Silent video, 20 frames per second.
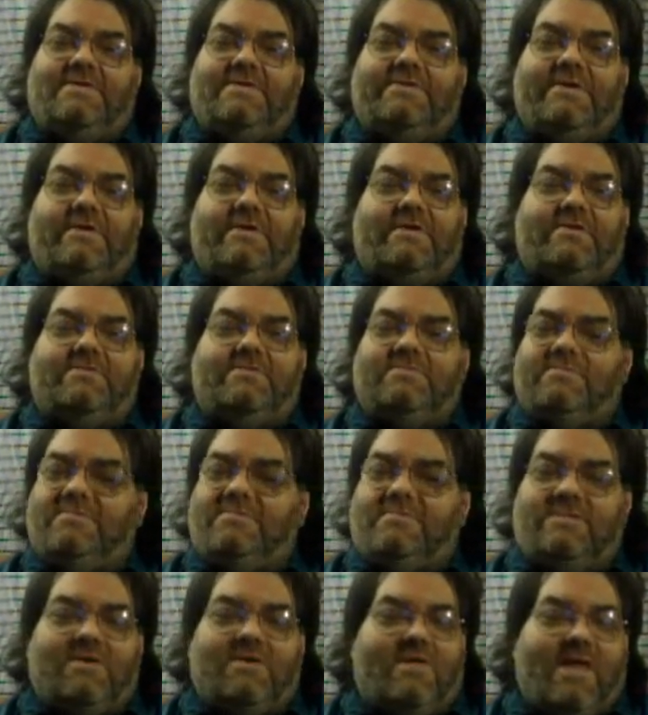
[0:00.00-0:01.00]
that are,
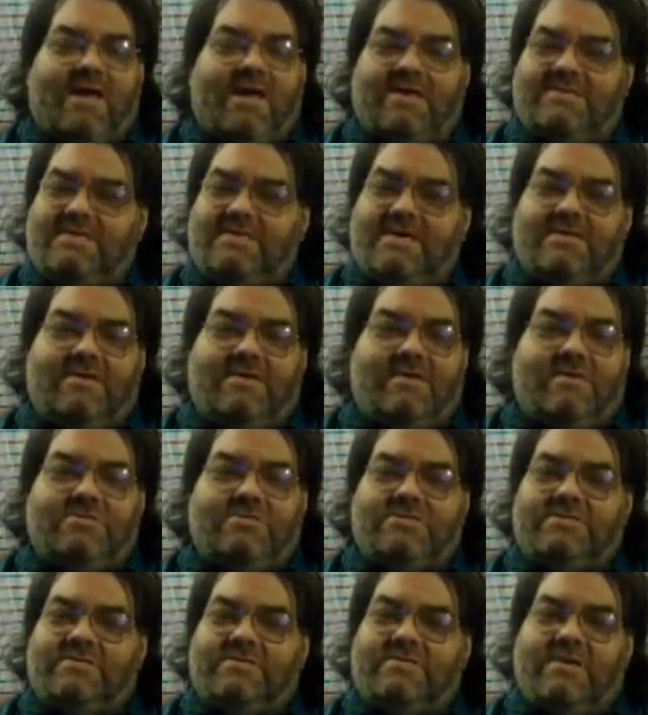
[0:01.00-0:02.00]
you know, like I said, that are
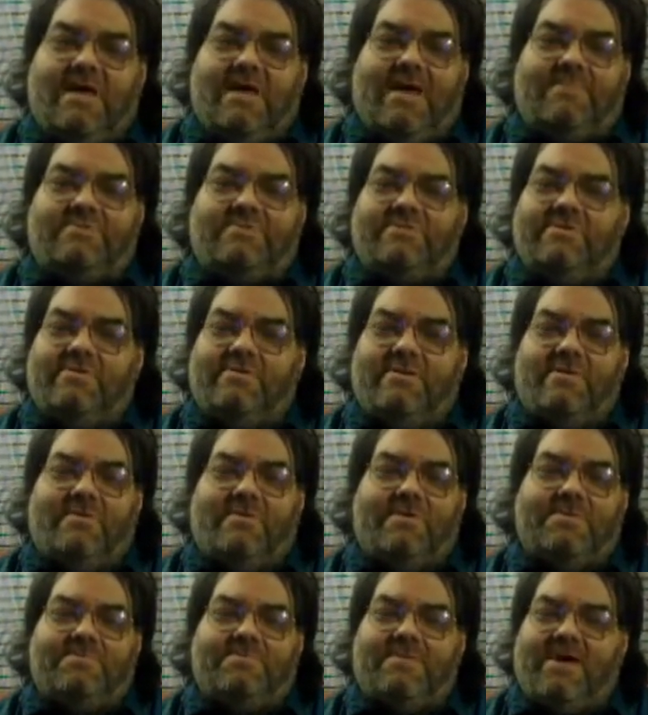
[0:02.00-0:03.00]
just absolutely
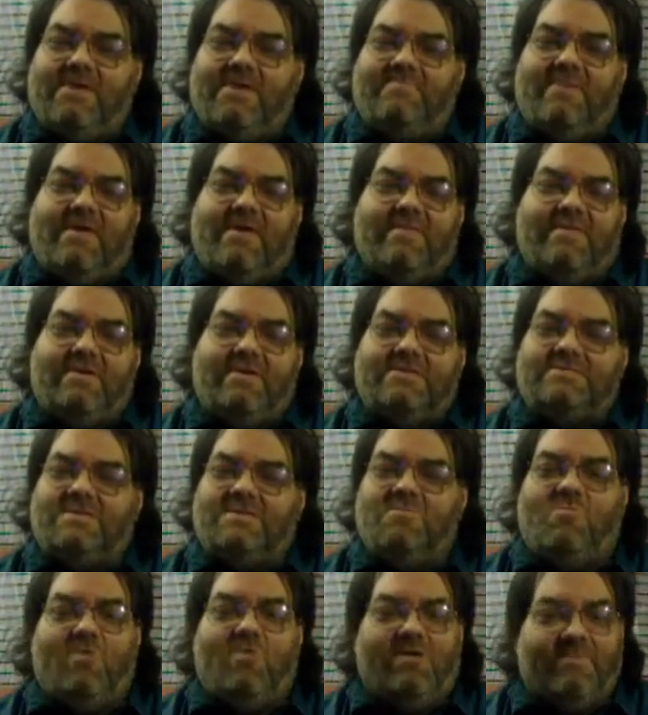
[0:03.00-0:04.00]
horrified by this and
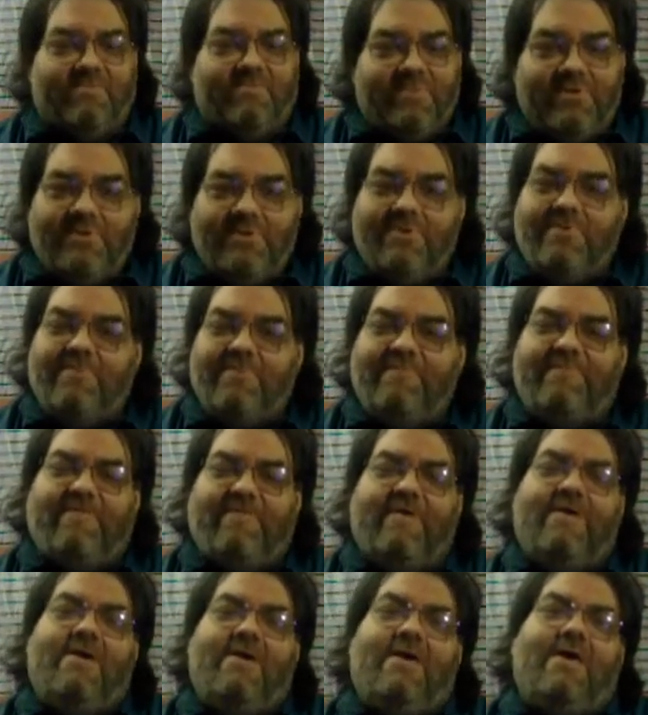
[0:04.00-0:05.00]
want to move
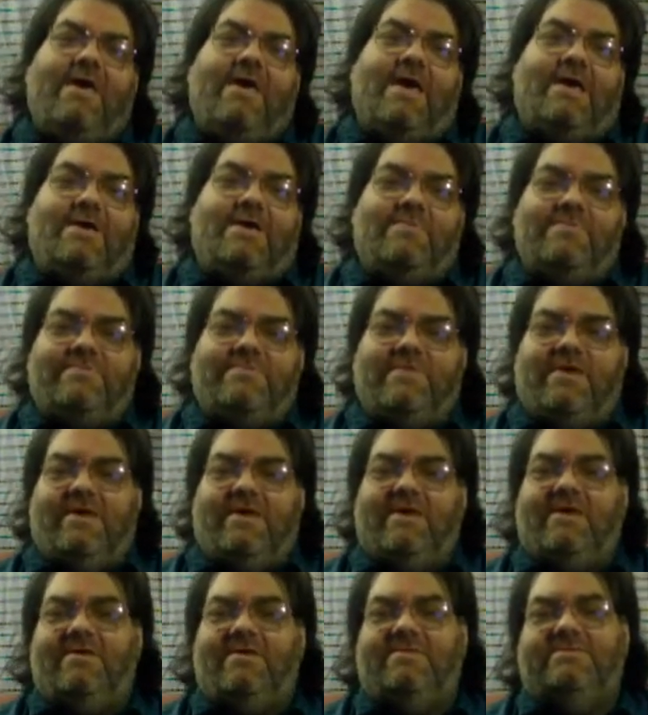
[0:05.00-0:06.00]
and everything
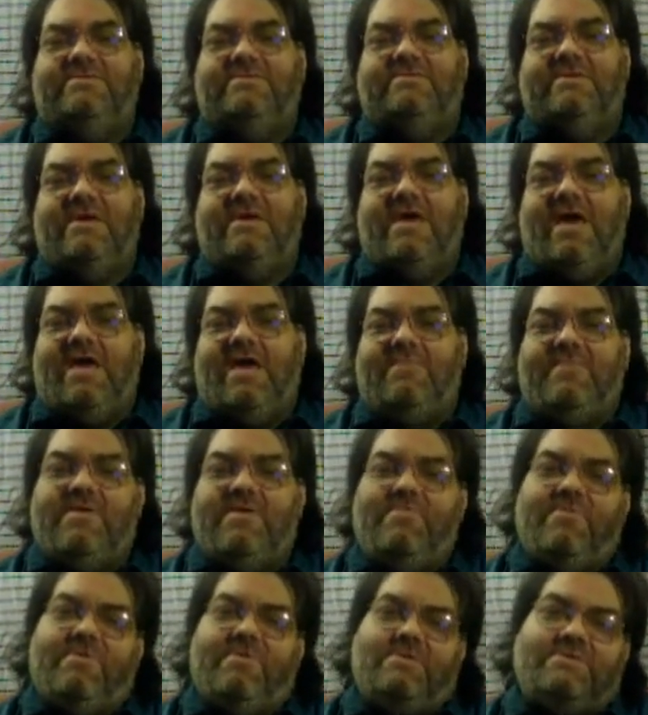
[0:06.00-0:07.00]
else. And
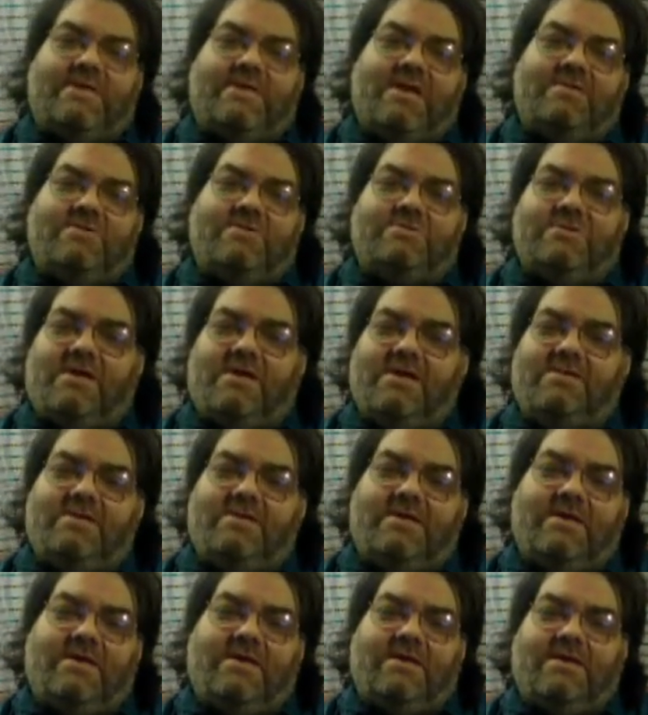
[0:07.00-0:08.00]
people are saying they're trying to
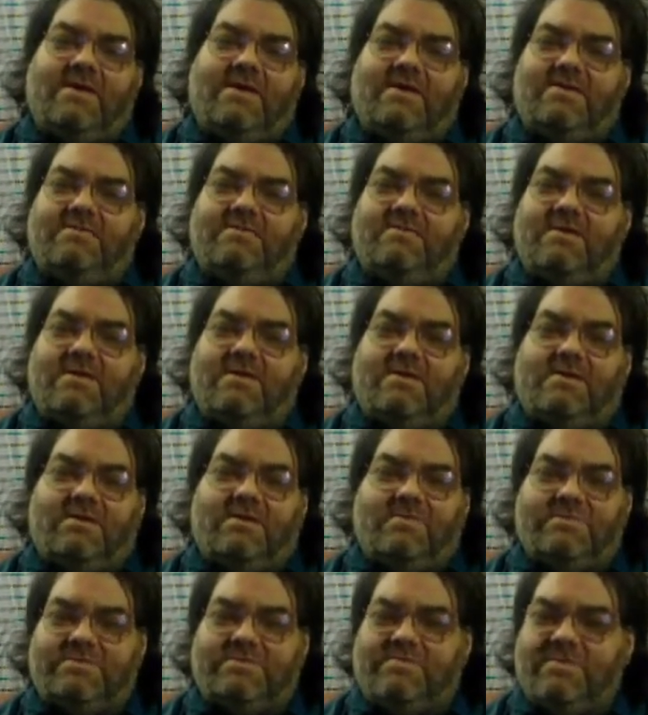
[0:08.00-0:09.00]
get
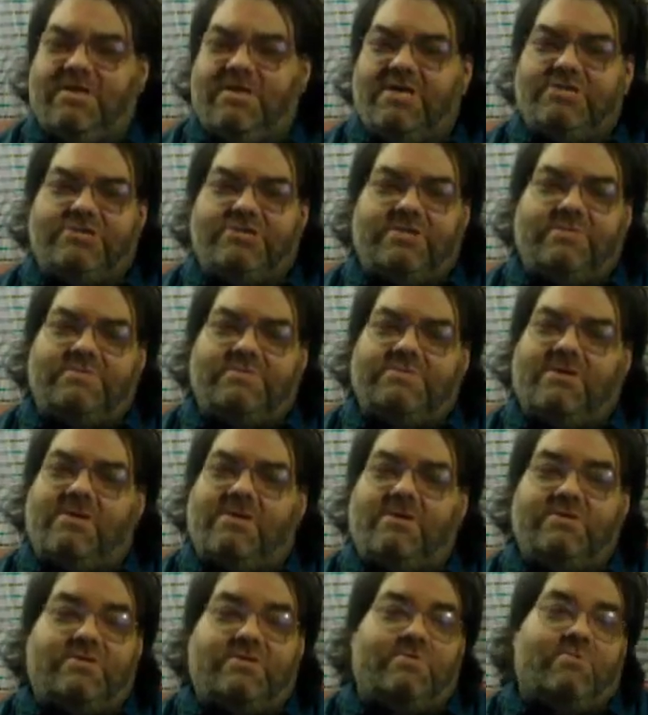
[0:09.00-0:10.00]
some initiatives
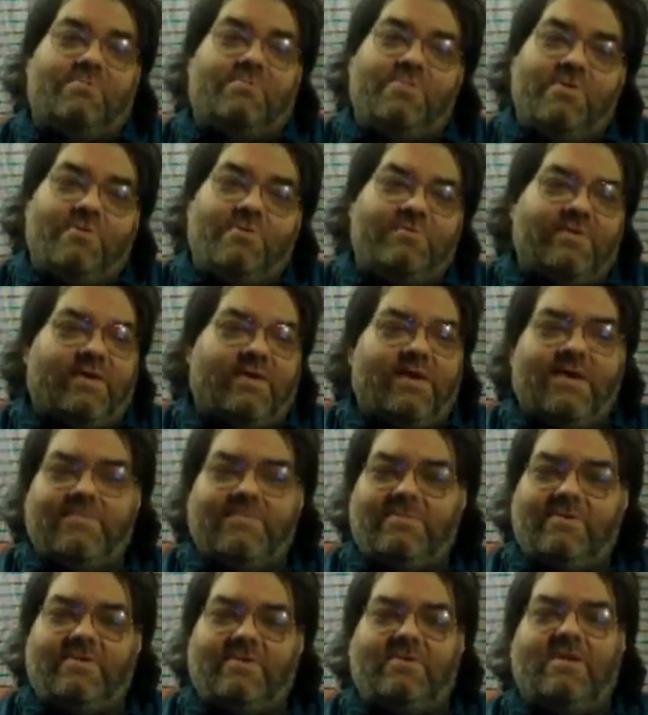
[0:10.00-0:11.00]
started to remove the
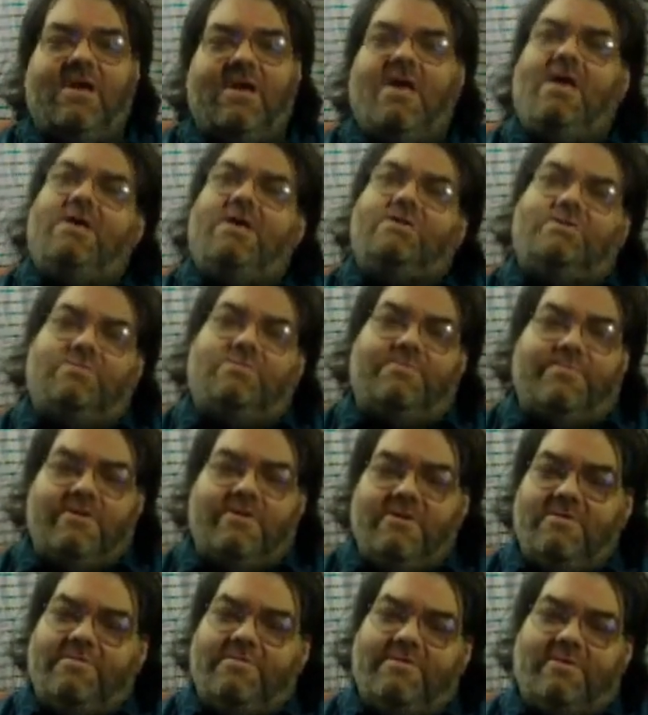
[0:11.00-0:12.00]
governor, to
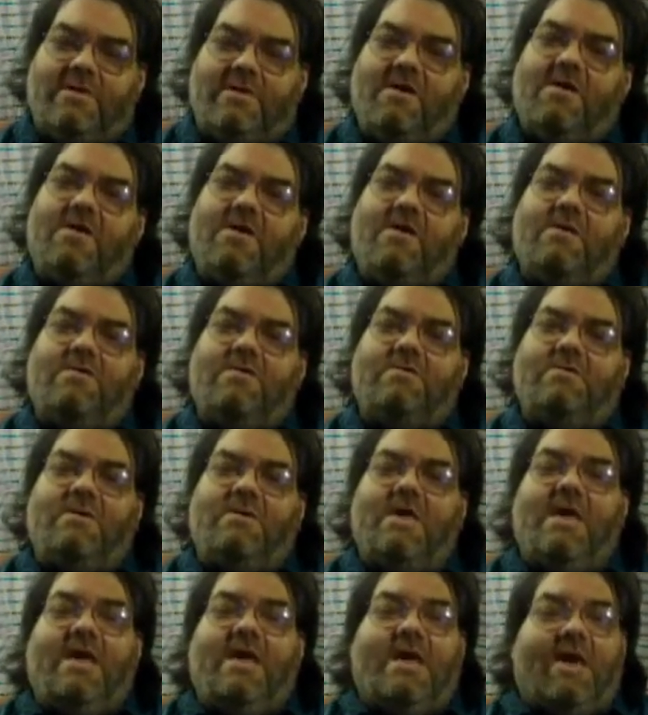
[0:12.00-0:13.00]
repeal the law.
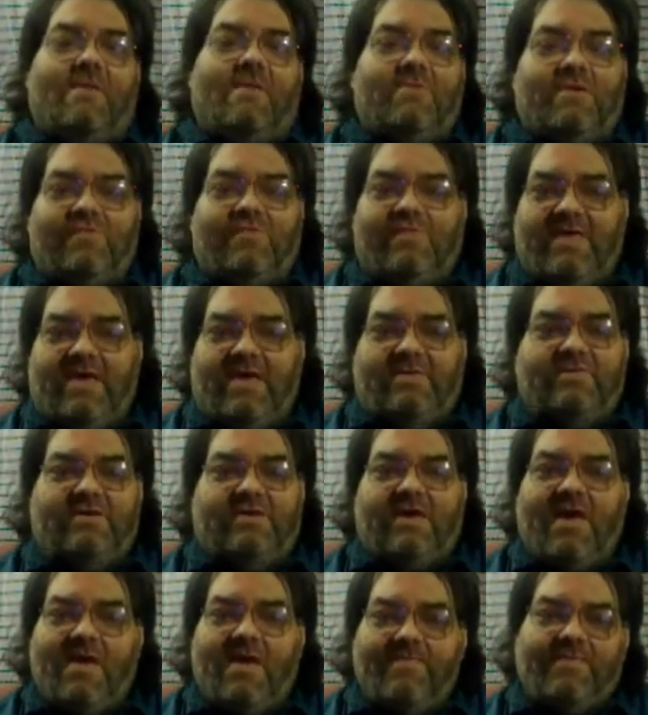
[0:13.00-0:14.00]
I want to thank the
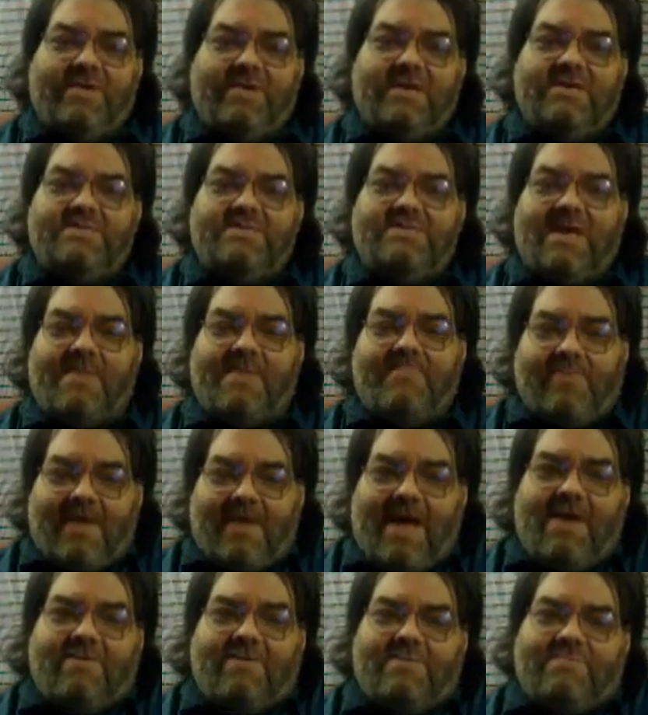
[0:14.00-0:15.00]
companies. I'm
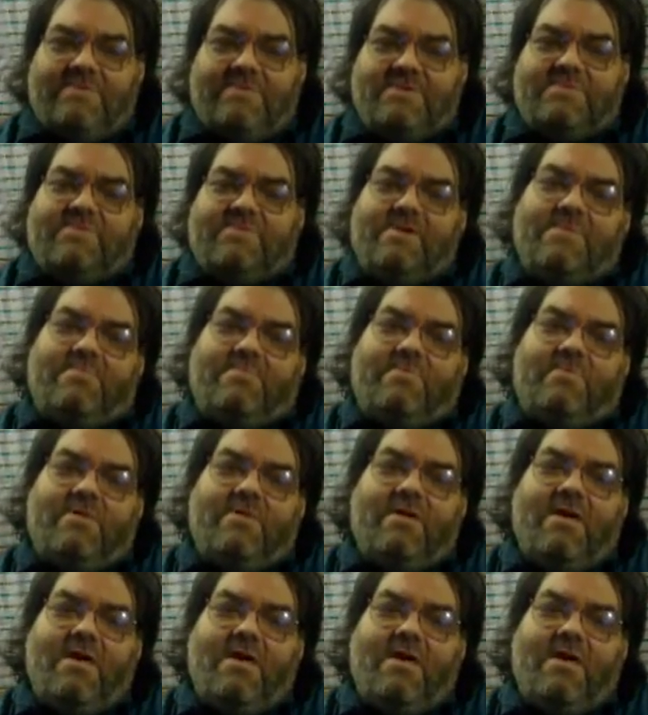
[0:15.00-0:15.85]
proud of these people.